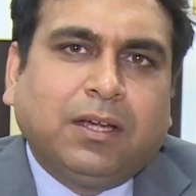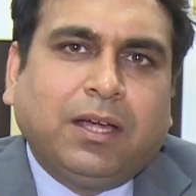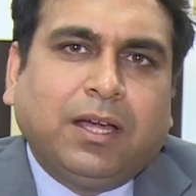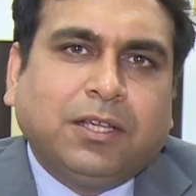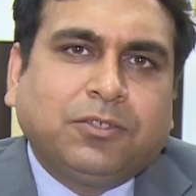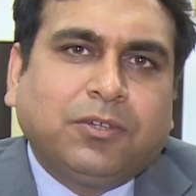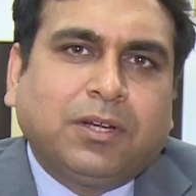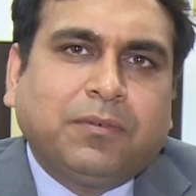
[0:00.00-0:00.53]

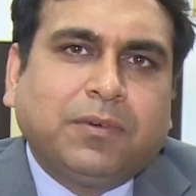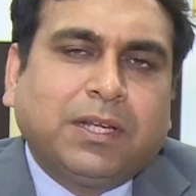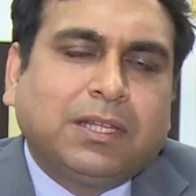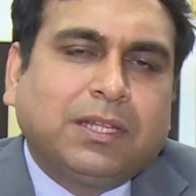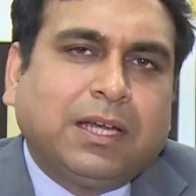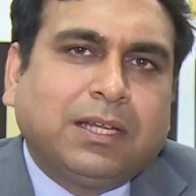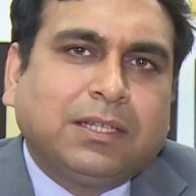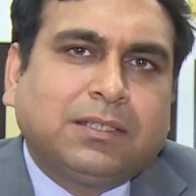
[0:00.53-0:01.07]
As you are aware
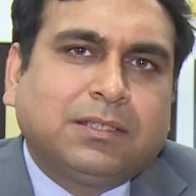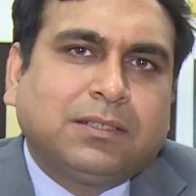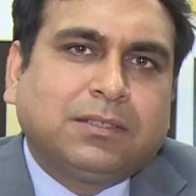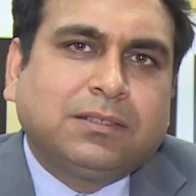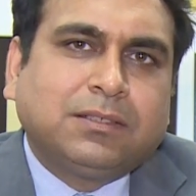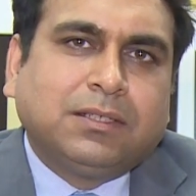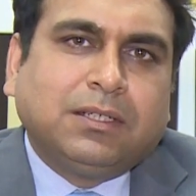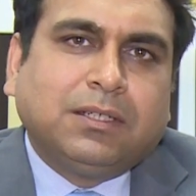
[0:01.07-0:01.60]
that
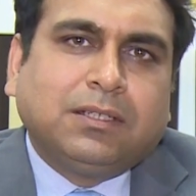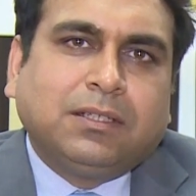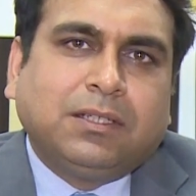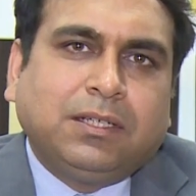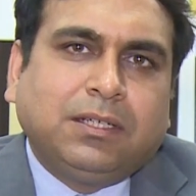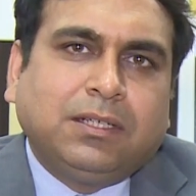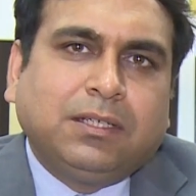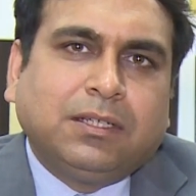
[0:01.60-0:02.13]
uh,
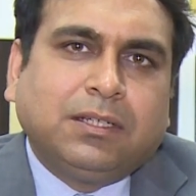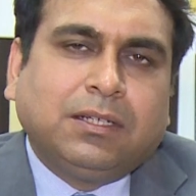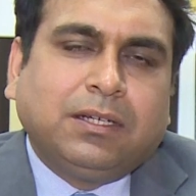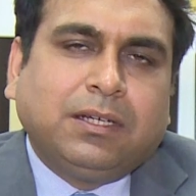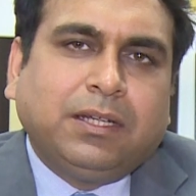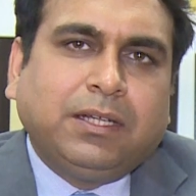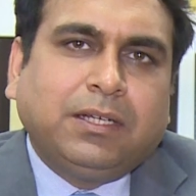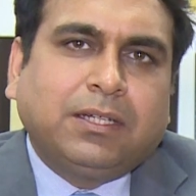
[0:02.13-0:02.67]
the
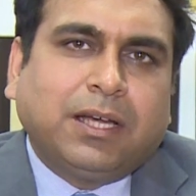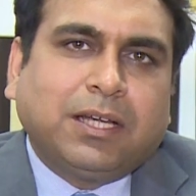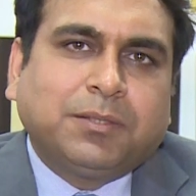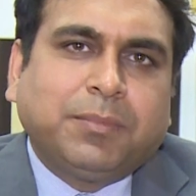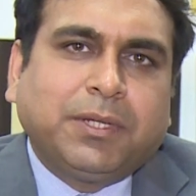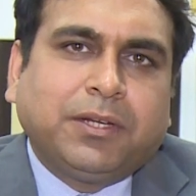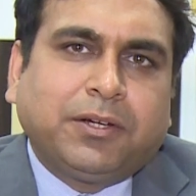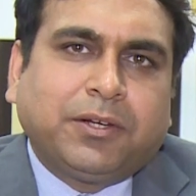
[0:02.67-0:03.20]
NEET has
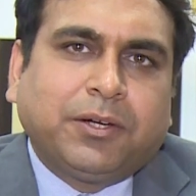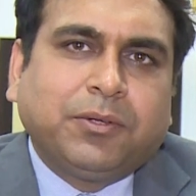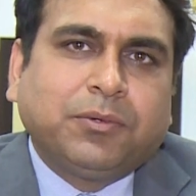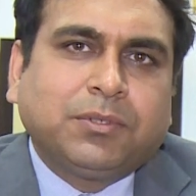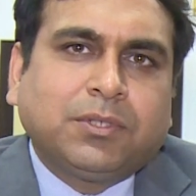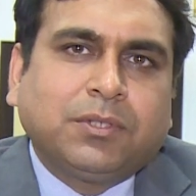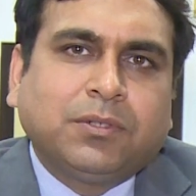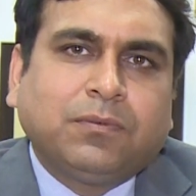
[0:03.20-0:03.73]
been
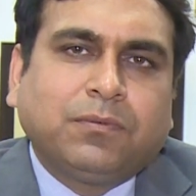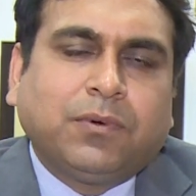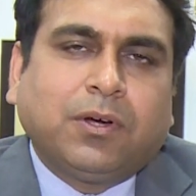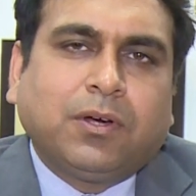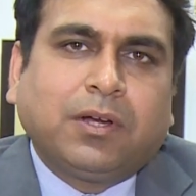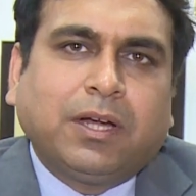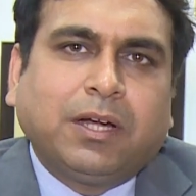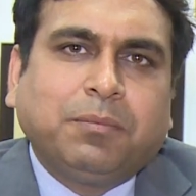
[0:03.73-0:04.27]
introduced
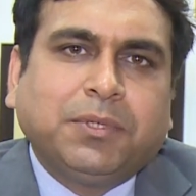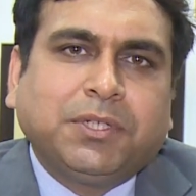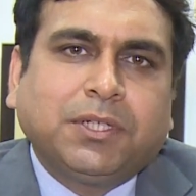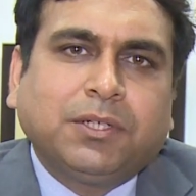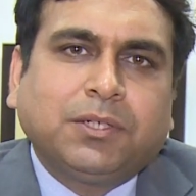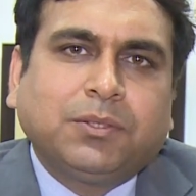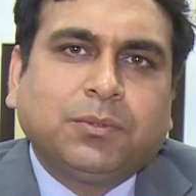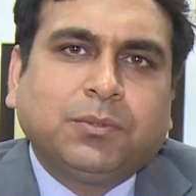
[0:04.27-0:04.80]
for
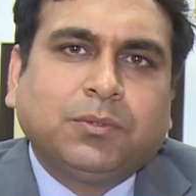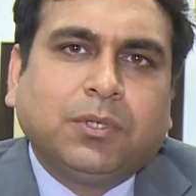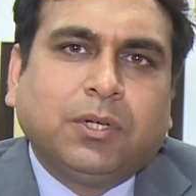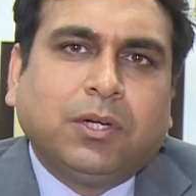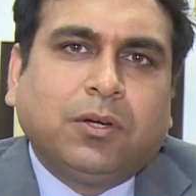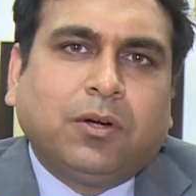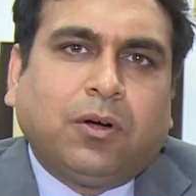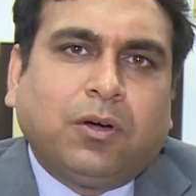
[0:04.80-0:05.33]
admission to
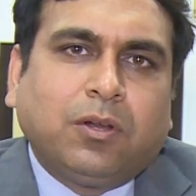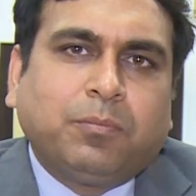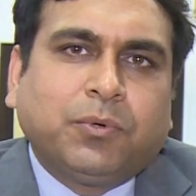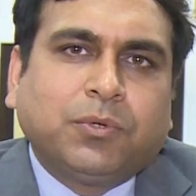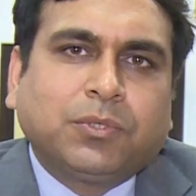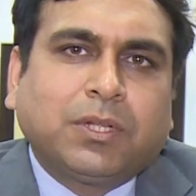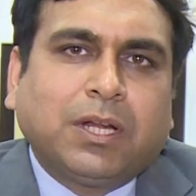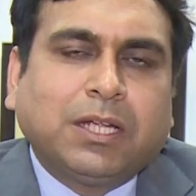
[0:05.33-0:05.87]
all
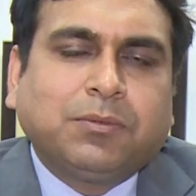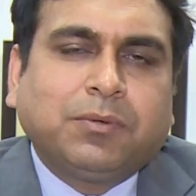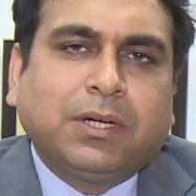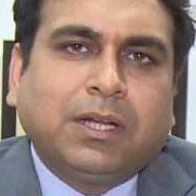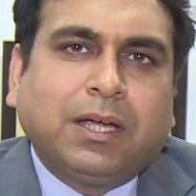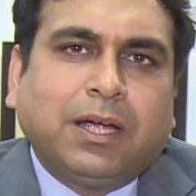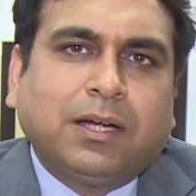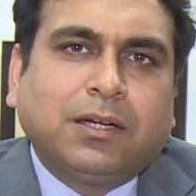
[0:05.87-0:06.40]

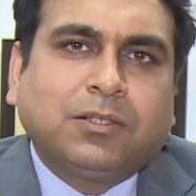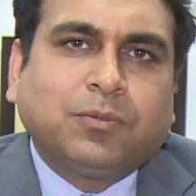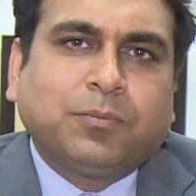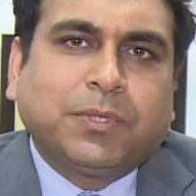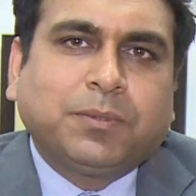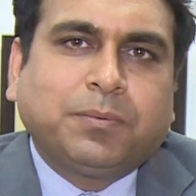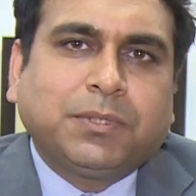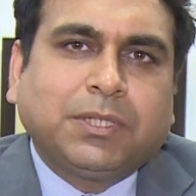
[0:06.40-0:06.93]
postgraduate and
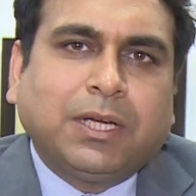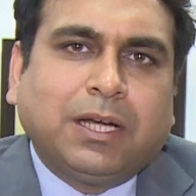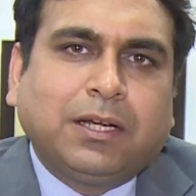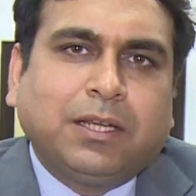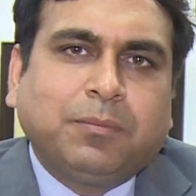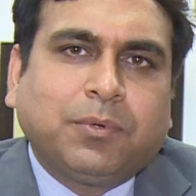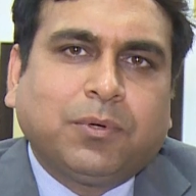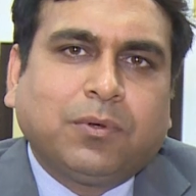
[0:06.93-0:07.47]
super
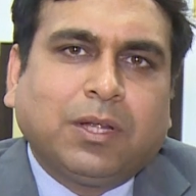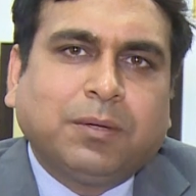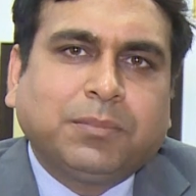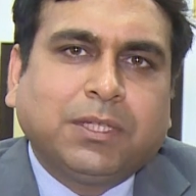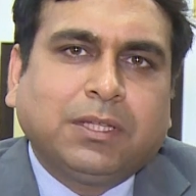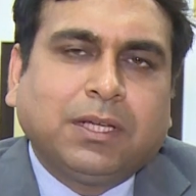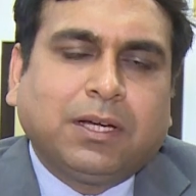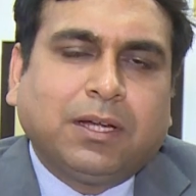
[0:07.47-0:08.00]
speciality programs
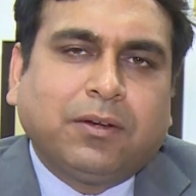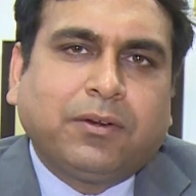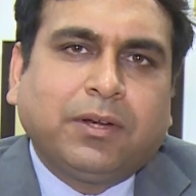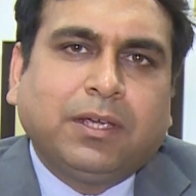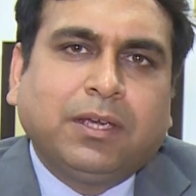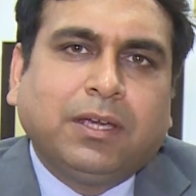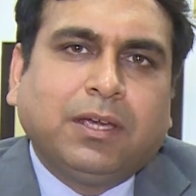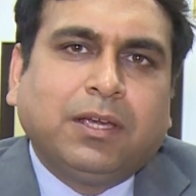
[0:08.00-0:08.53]
in the
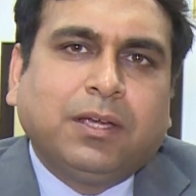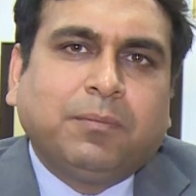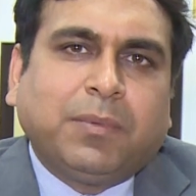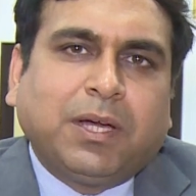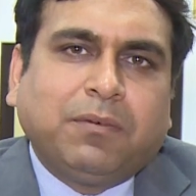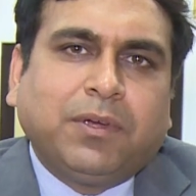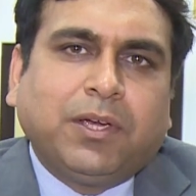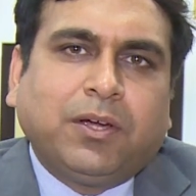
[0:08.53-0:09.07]
country
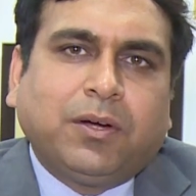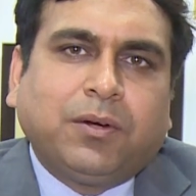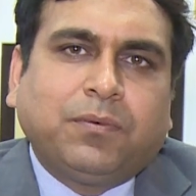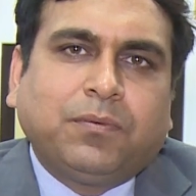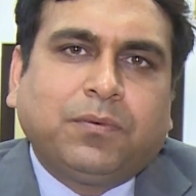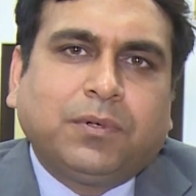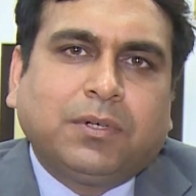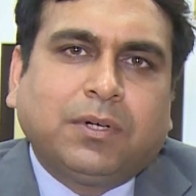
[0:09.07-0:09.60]
by way
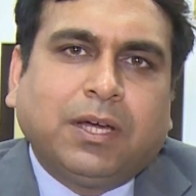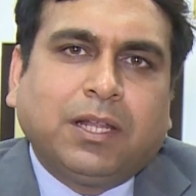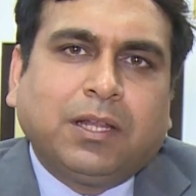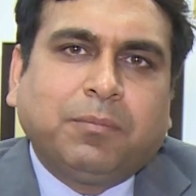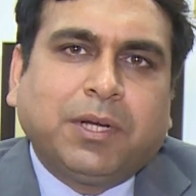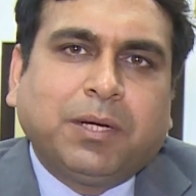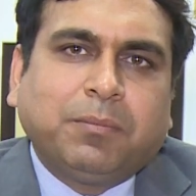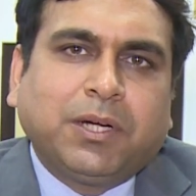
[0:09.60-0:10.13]
of uh, an
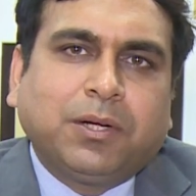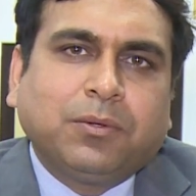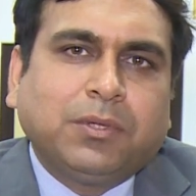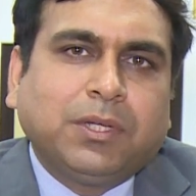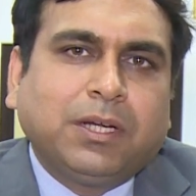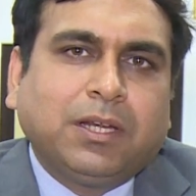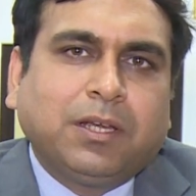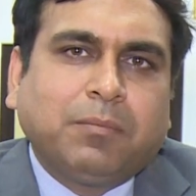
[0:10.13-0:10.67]
amendment to
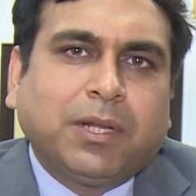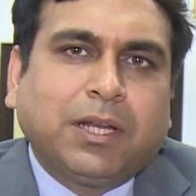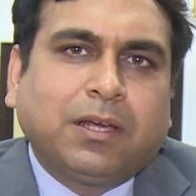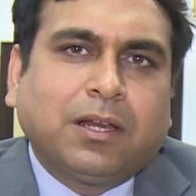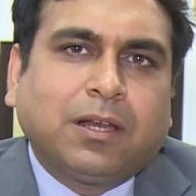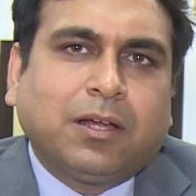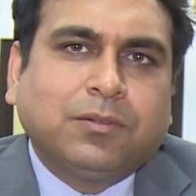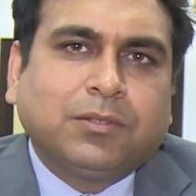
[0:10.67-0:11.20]
the Indian
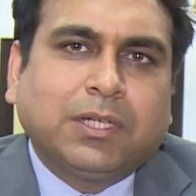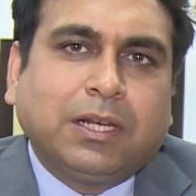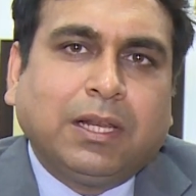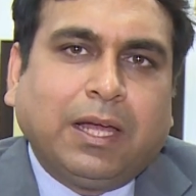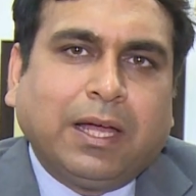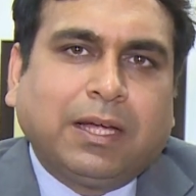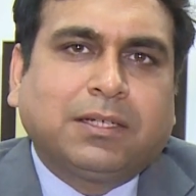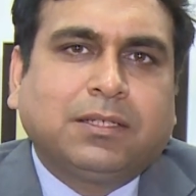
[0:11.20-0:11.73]
Medical Council
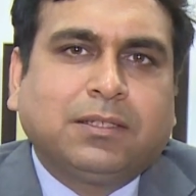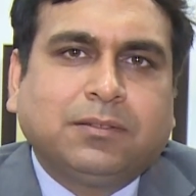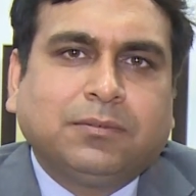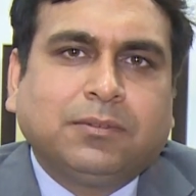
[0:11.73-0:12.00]
Act.